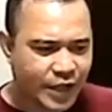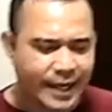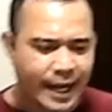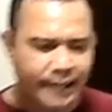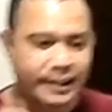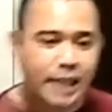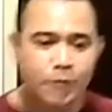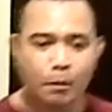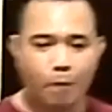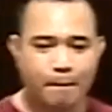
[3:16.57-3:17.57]
this
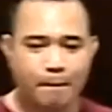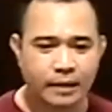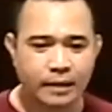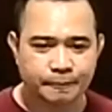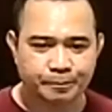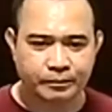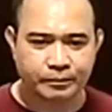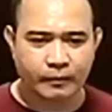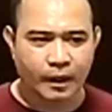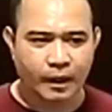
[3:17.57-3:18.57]
movement
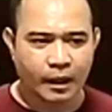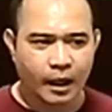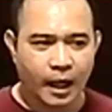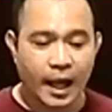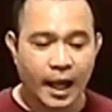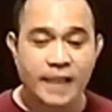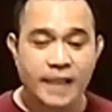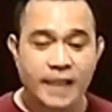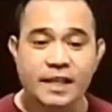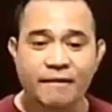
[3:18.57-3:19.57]
is a
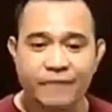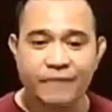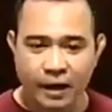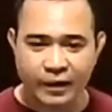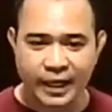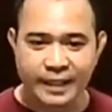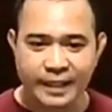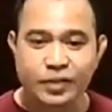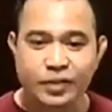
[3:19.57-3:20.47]
very tricky